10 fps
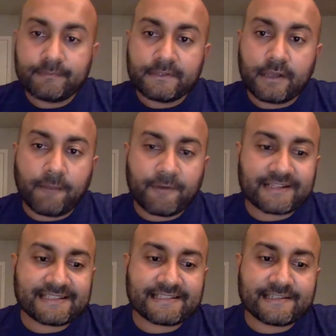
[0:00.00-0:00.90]
Operating
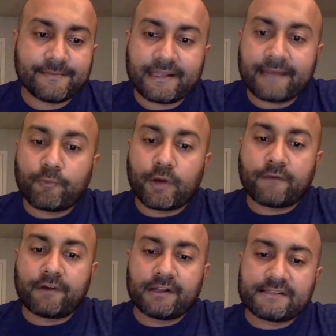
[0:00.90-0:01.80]
system and then
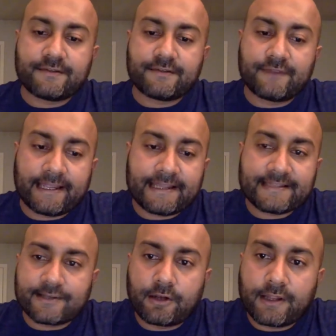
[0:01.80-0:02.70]
whatever else you've like
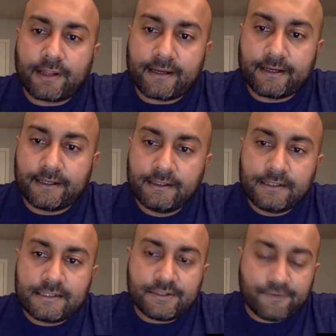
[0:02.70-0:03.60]
installed on there.
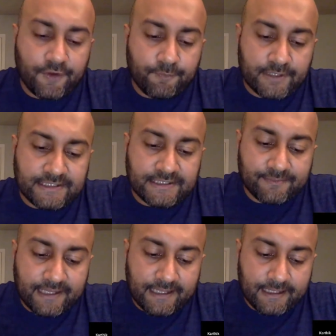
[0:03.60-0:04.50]
So if you put
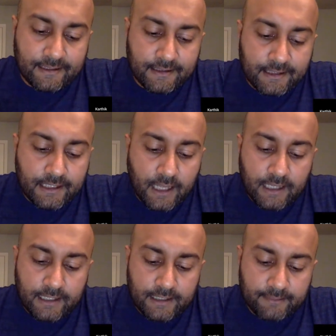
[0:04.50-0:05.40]
something,
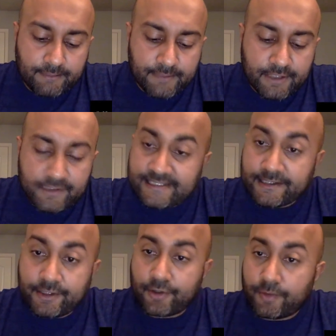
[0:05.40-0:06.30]

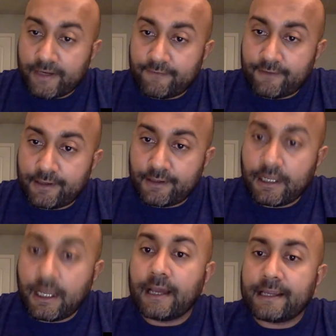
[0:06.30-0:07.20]
insecure or whatever
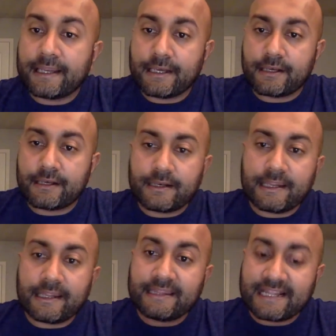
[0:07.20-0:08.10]
in
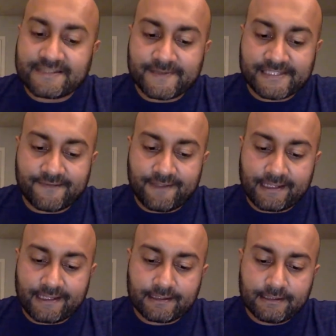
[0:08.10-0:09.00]
that specific
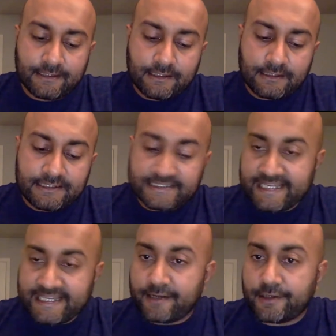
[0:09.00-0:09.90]

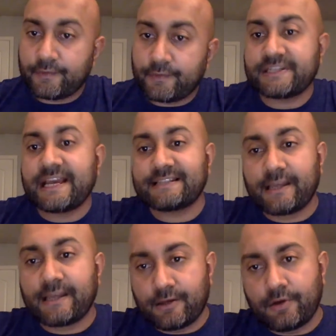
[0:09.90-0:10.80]
container, which has
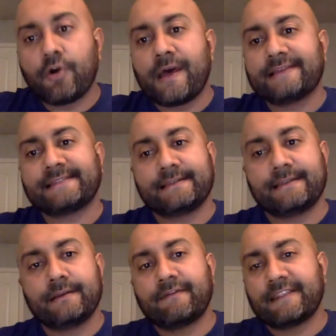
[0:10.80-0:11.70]
the OS
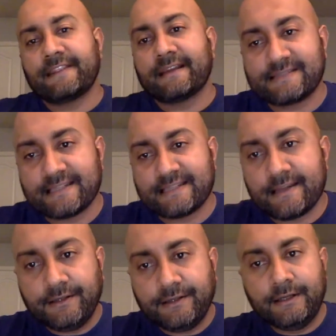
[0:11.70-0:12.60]
and everything else in
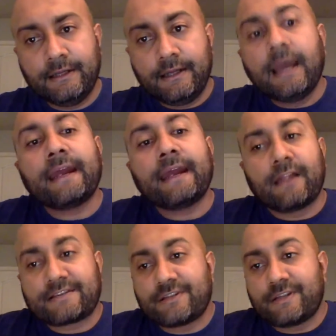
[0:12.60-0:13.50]
there, it'll
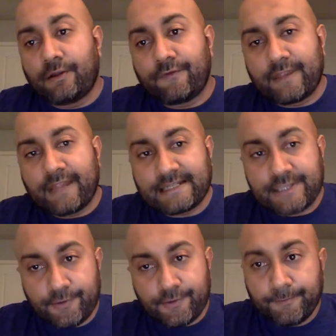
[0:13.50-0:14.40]
actually look for that too.